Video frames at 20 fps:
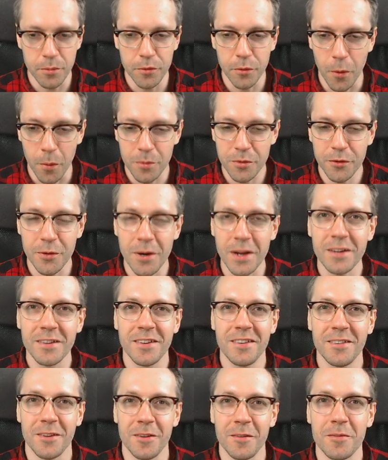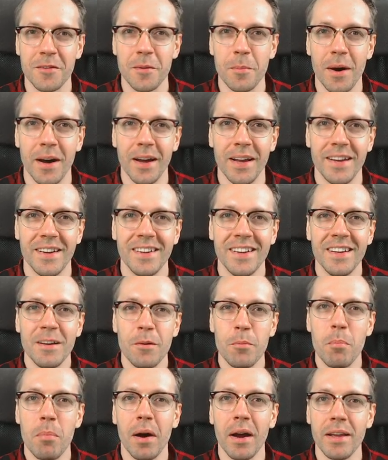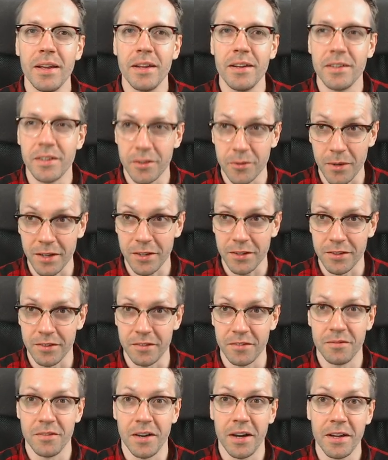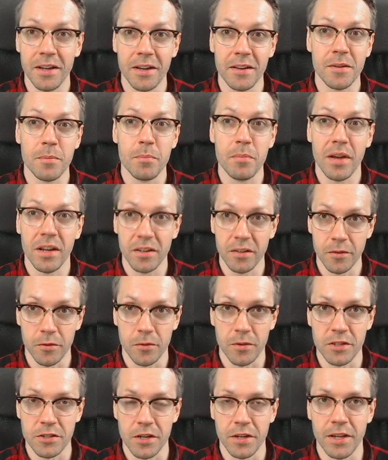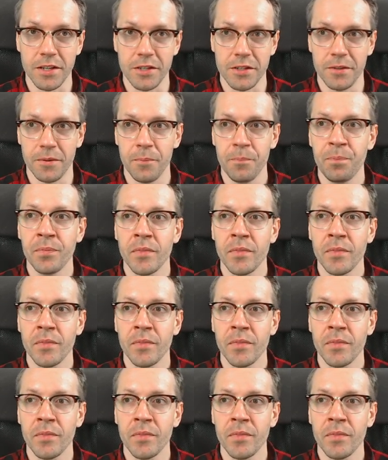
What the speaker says: obstructions of the mind by indirection, via dependent origination.